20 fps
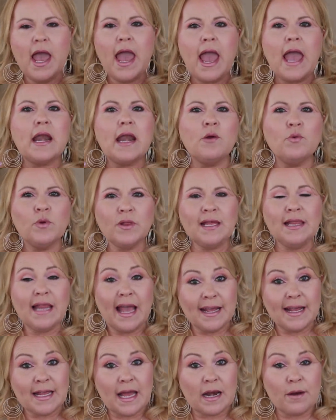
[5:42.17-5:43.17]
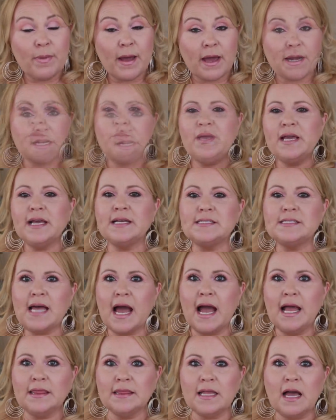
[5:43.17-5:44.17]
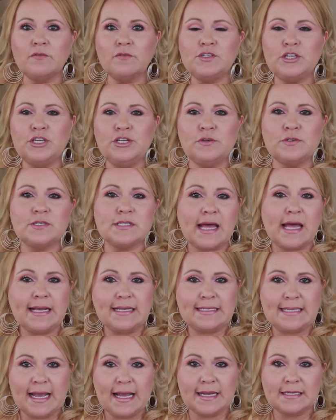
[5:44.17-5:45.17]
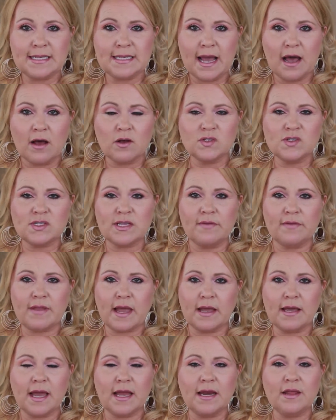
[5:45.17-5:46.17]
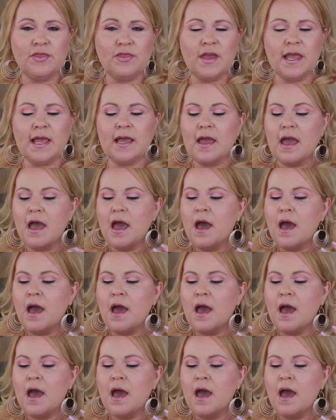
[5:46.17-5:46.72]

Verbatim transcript: and I really like that about it because I love to use like tan towels and that kind of thing,